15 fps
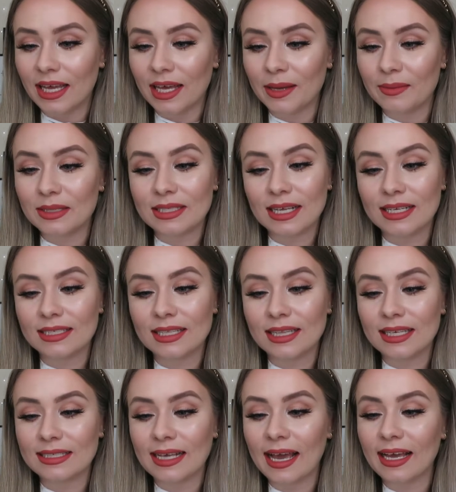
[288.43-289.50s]
Um, it says,
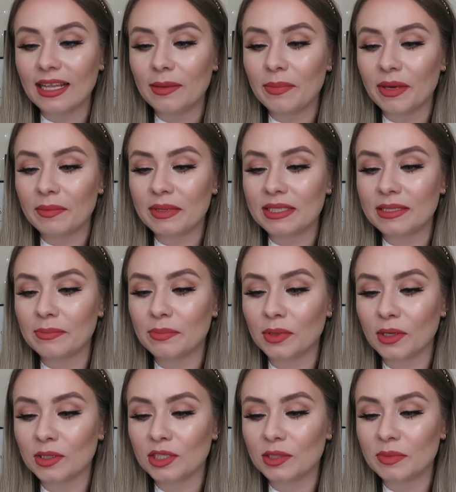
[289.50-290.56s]
this highly pigmented
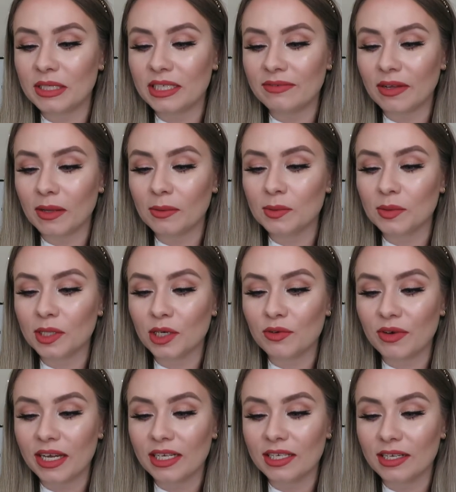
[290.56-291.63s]
blush has been developed with a
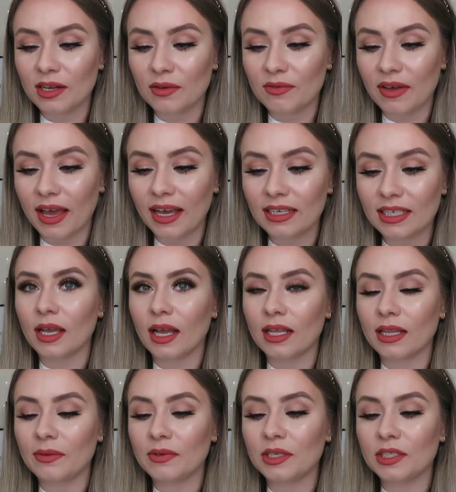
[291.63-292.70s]
gradient effect,
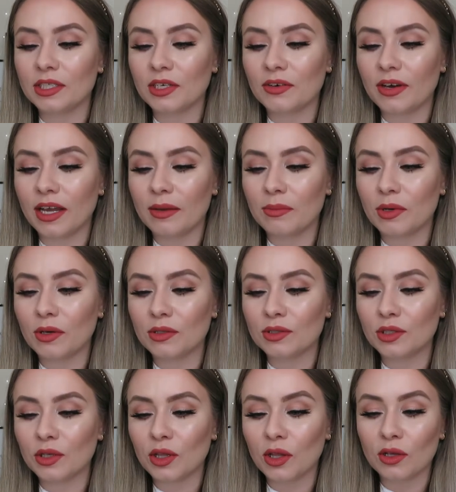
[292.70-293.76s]
allowing you to create a more
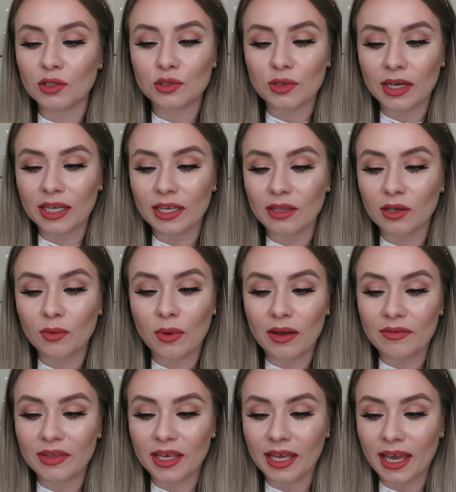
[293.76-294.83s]
subtle or striking look
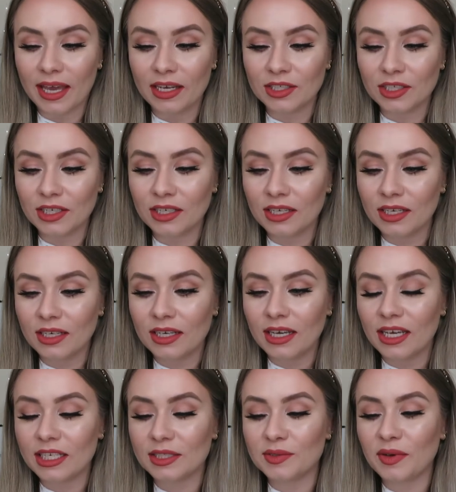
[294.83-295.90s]
whatever the occasion.
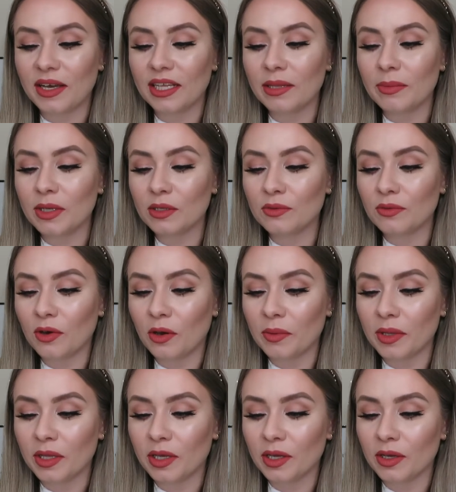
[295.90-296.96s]
Its finely milled
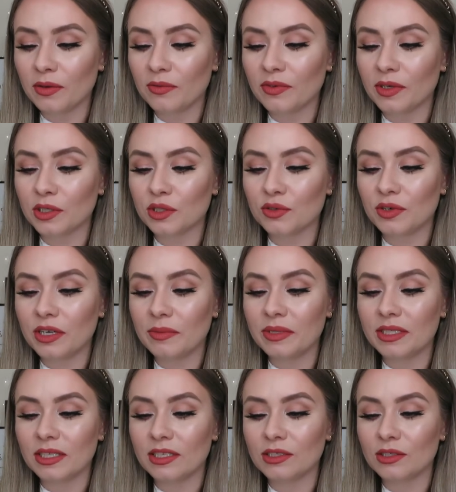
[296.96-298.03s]
formula feels
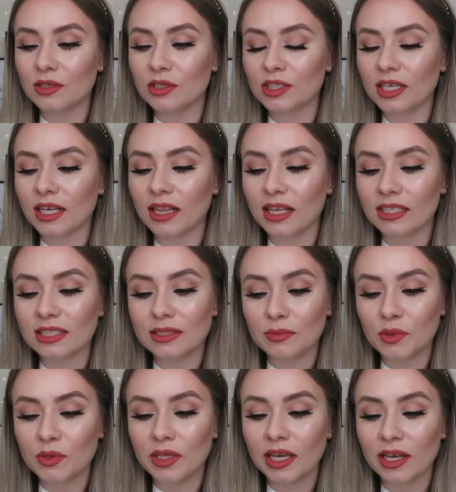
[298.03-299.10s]
creamy to the touch and glides
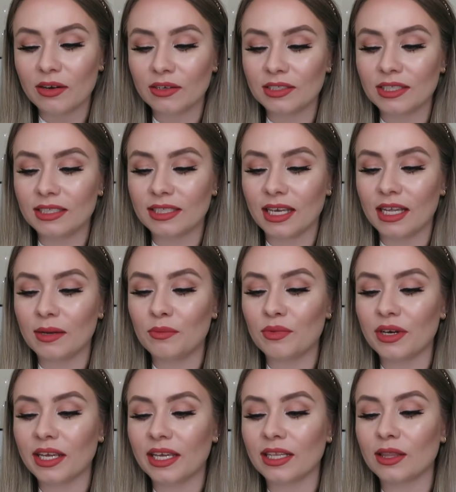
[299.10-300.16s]
smoothly across the skin,
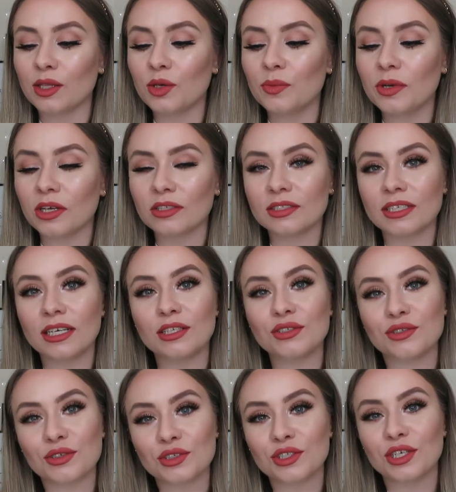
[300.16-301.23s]
bringing luminosity and
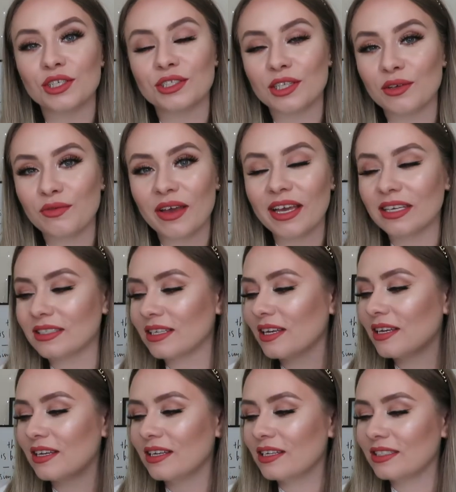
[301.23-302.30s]
structure to the face.
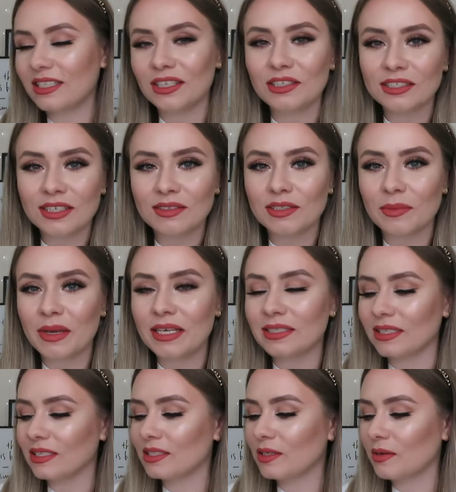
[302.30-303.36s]
So that just sounds amazing.